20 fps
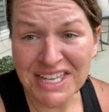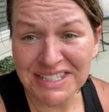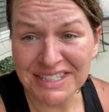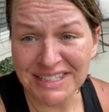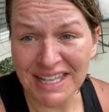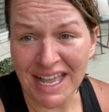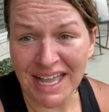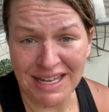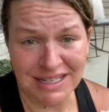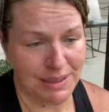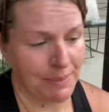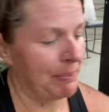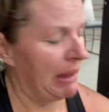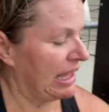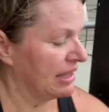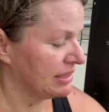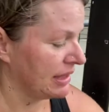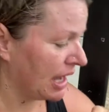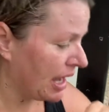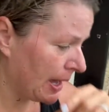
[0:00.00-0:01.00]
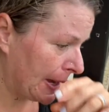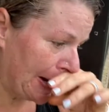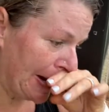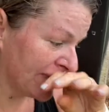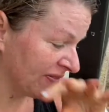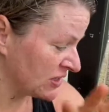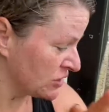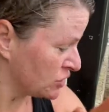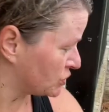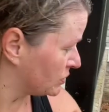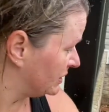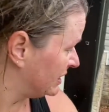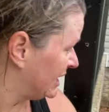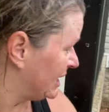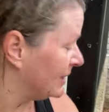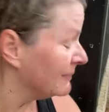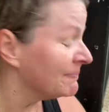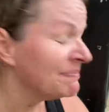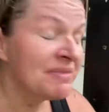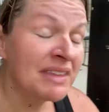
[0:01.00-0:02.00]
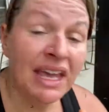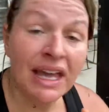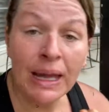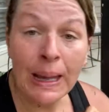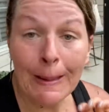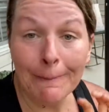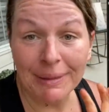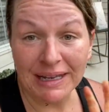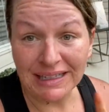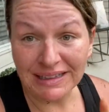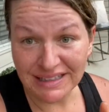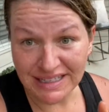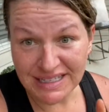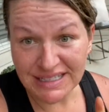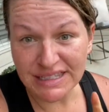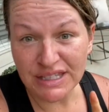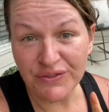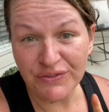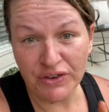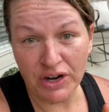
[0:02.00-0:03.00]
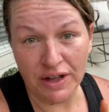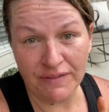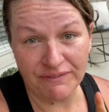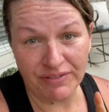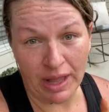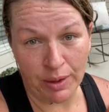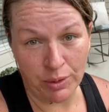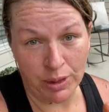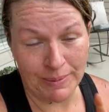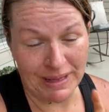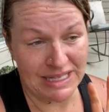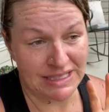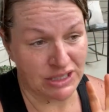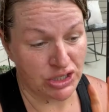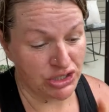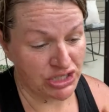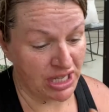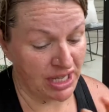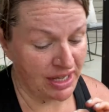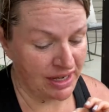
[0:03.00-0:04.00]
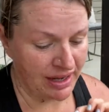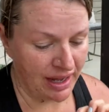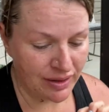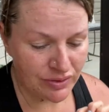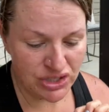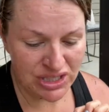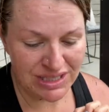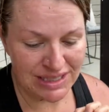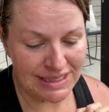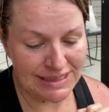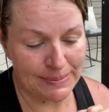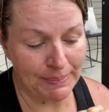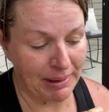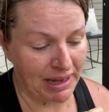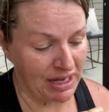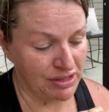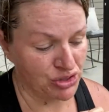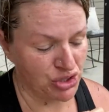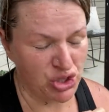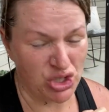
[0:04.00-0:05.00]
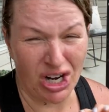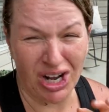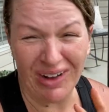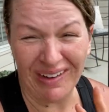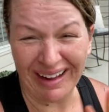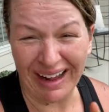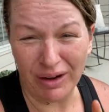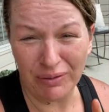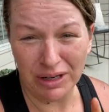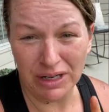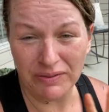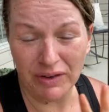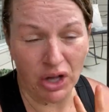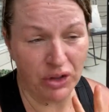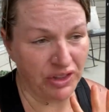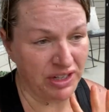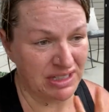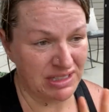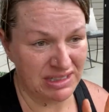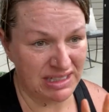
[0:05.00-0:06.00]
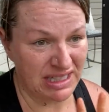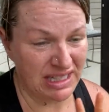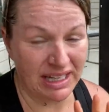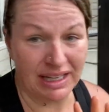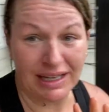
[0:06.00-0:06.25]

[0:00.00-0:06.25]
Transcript: sand and paint that eventually. But at least the front flower beds are done. Now I just need some pine straw. I got rid of all the yuck